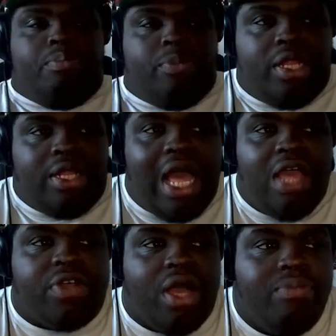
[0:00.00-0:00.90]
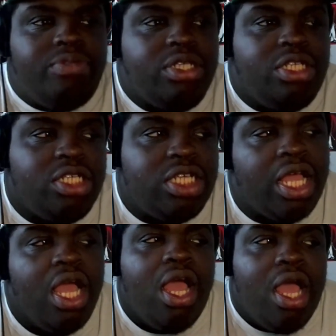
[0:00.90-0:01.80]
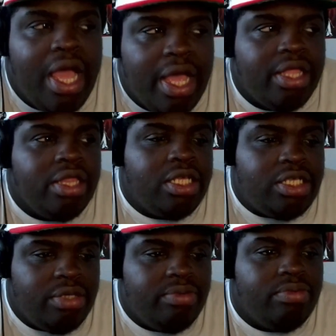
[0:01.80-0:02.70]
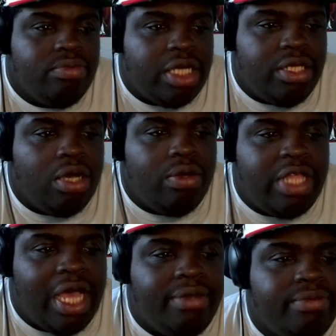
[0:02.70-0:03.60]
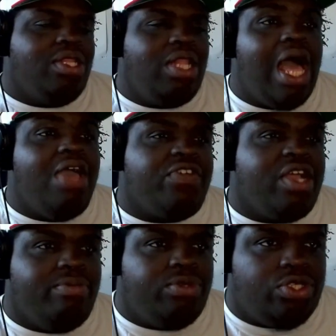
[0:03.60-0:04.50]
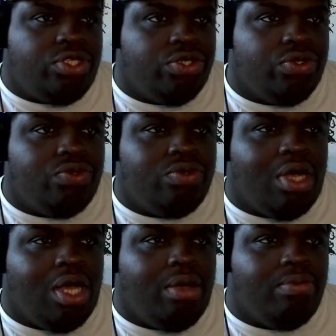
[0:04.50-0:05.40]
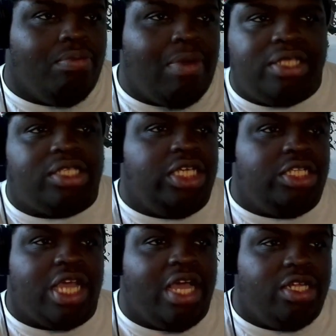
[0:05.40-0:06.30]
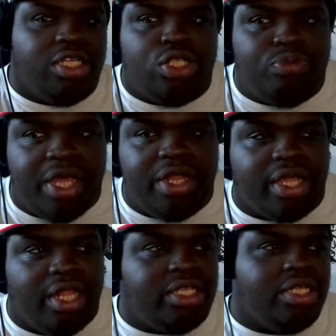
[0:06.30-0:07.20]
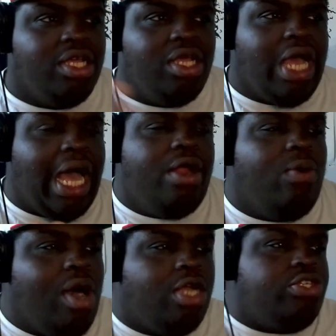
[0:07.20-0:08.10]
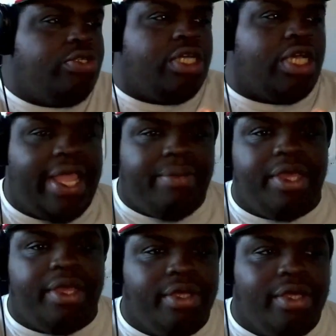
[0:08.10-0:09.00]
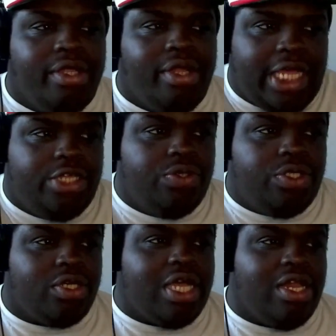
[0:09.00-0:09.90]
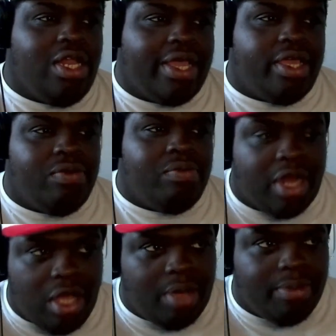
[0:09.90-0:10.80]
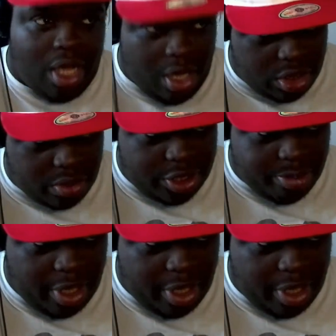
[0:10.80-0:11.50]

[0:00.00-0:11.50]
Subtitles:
But Live comes and it's just like, hey, listen, I know that Live comes to Masaki to kind of just explain, like, listen, I don't want you to hate me. Like, I do still kind of like you, but I also want your